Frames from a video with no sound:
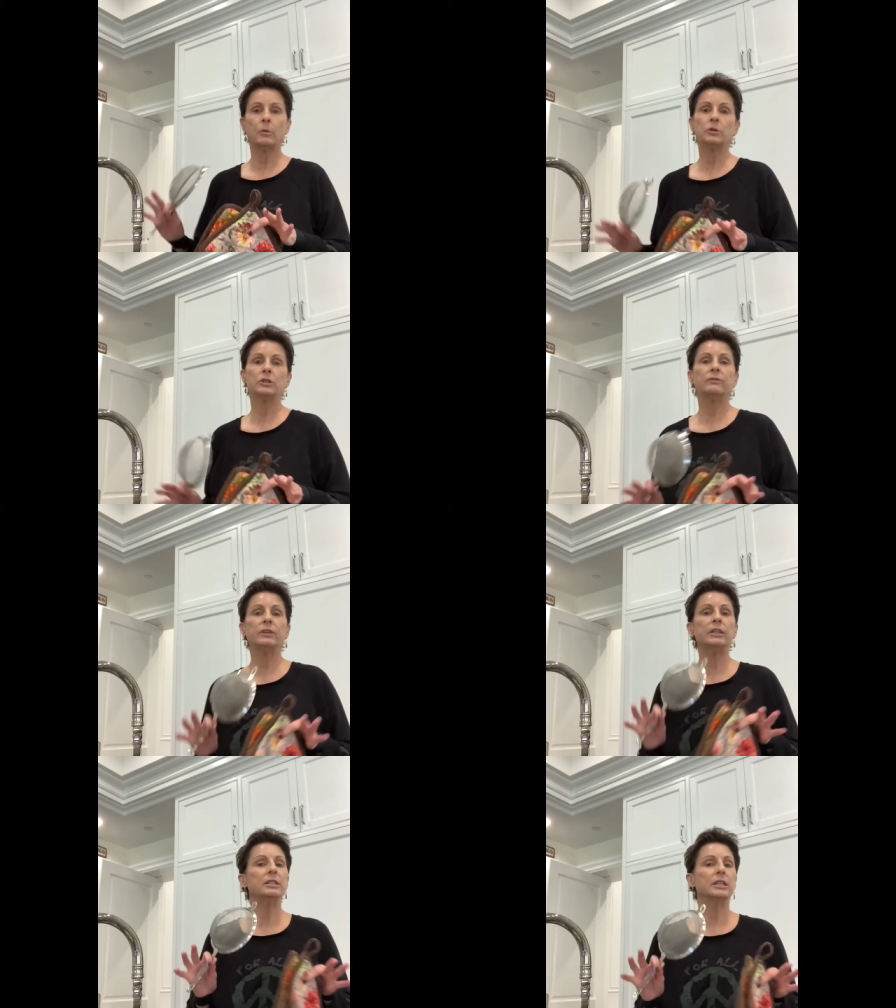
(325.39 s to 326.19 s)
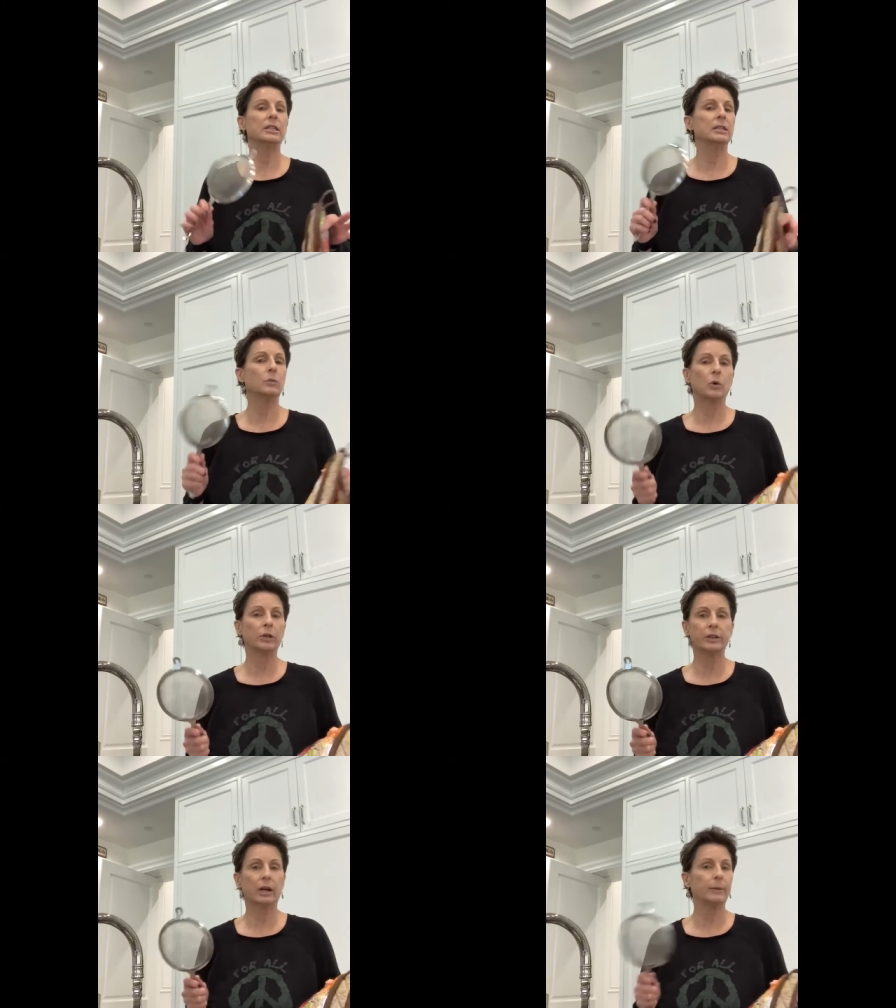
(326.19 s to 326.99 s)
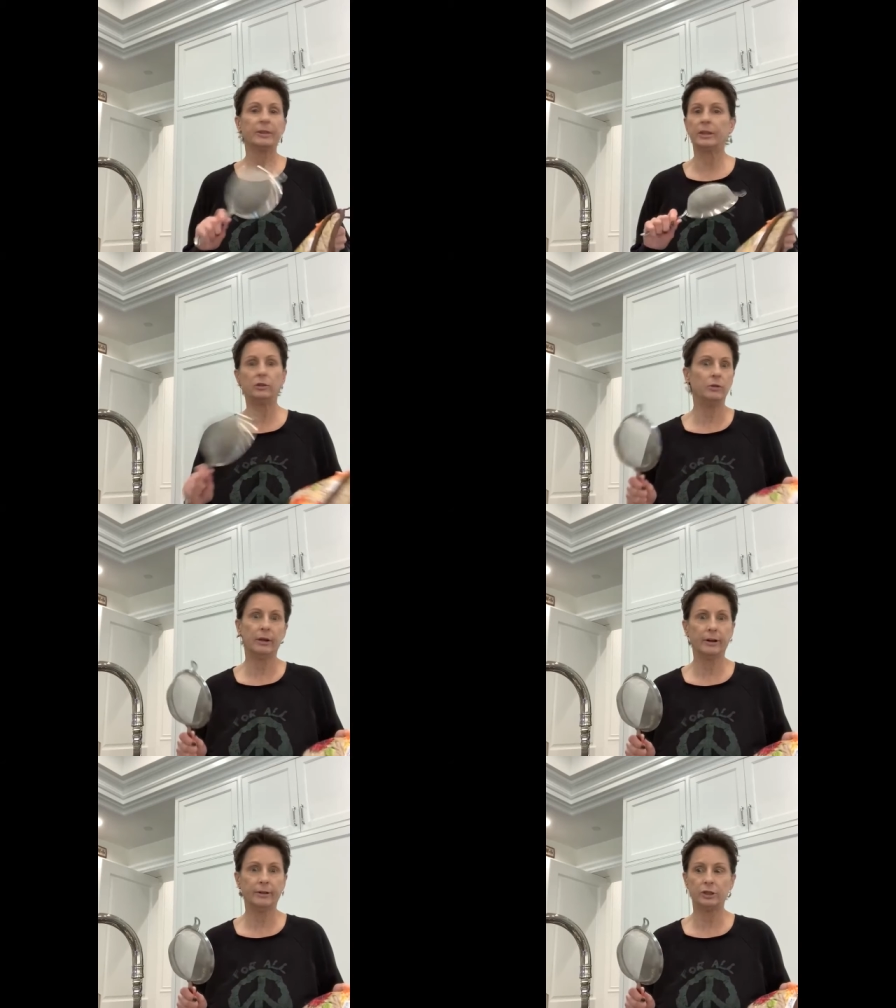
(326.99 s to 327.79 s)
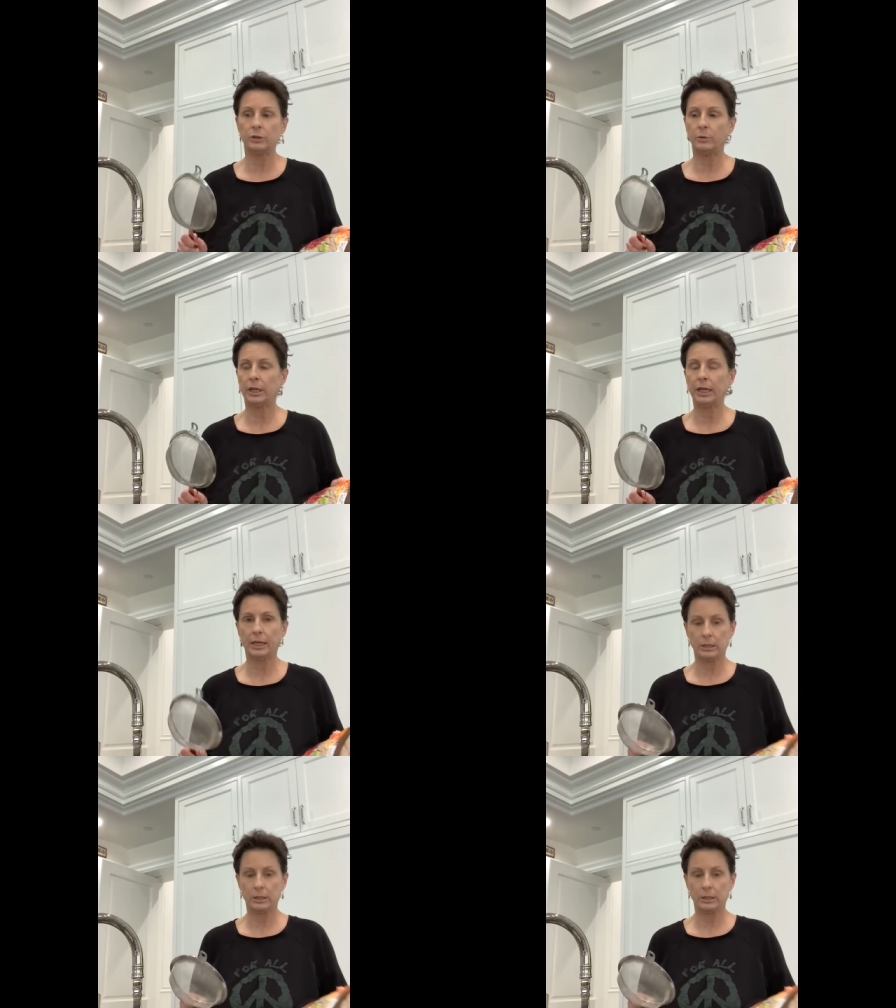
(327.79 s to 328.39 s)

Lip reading: most of these things at one time, and then you never have to do it again.